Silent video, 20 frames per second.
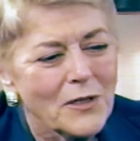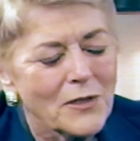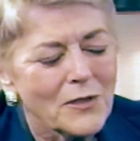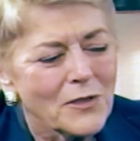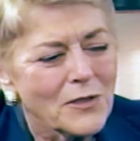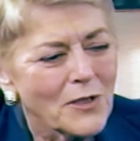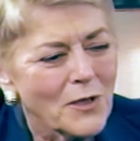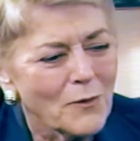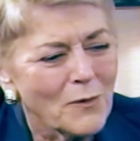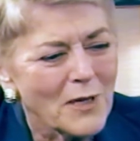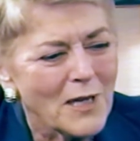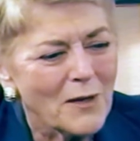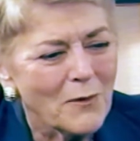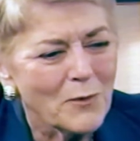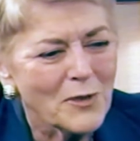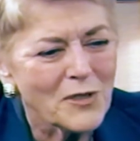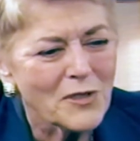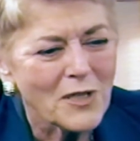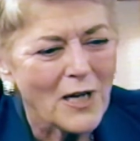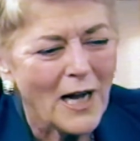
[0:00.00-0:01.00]
So it
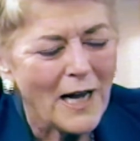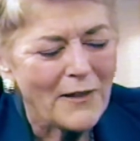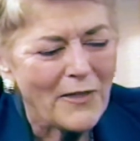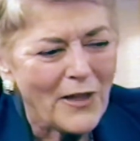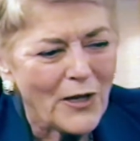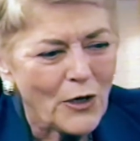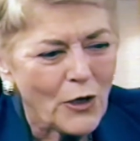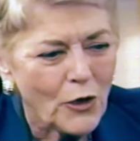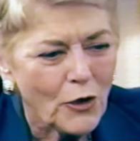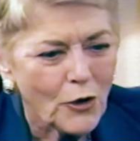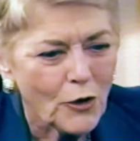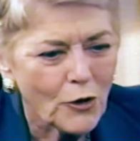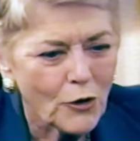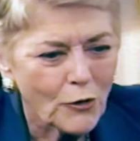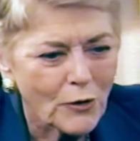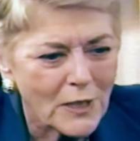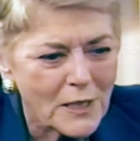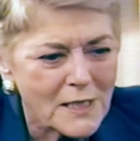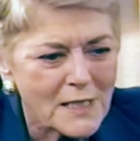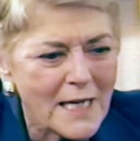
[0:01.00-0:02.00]
was, I think,
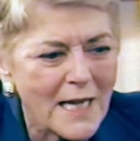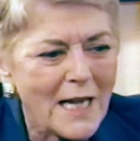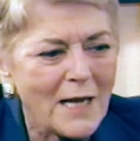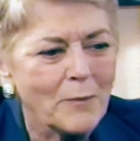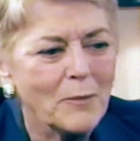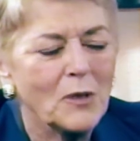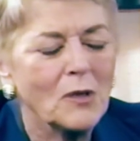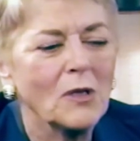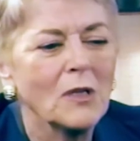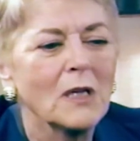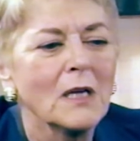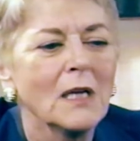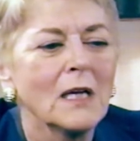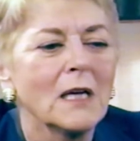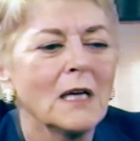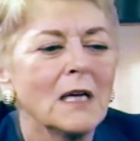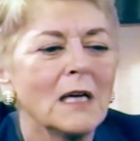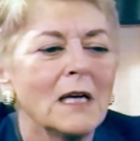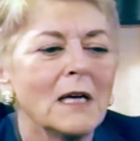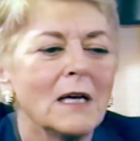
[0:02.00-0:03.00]
her example,
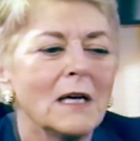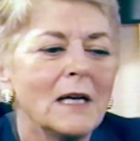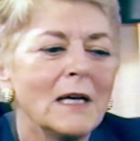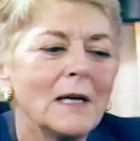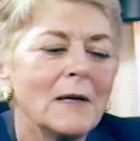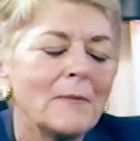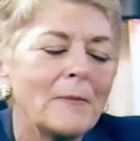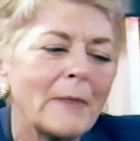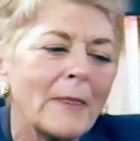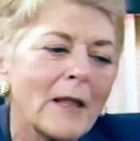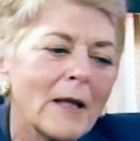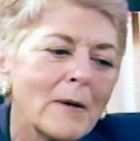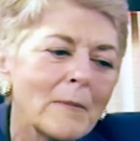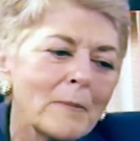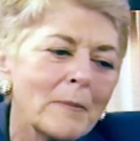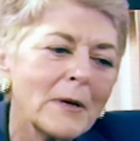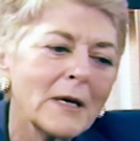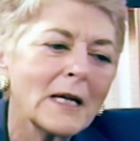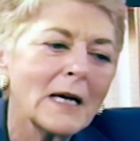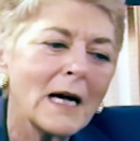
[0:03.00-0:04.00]
but.